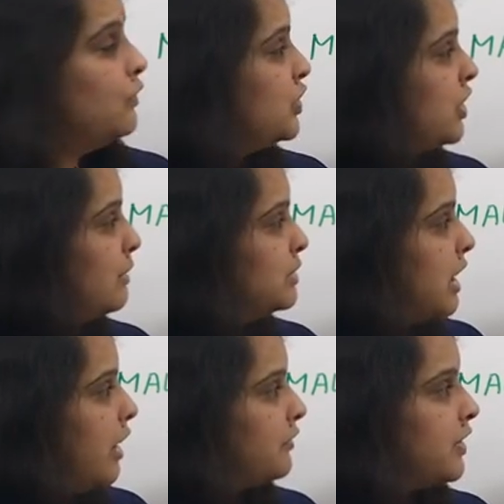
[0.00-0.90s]
which comes
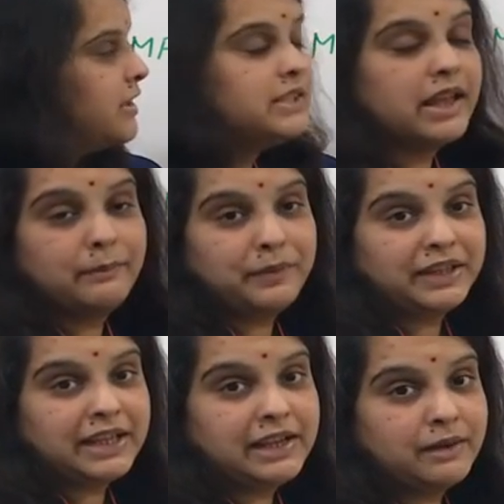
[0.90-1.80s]
after this
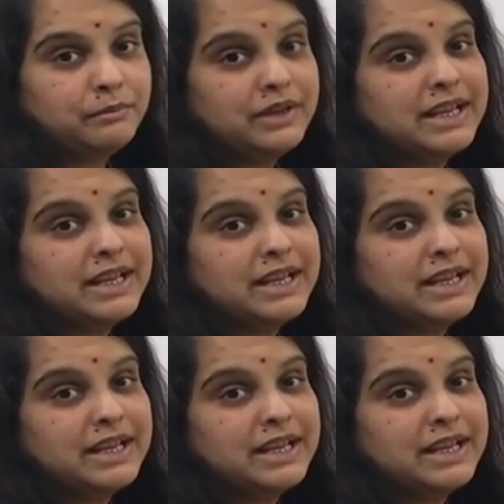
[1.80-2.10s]
epithelium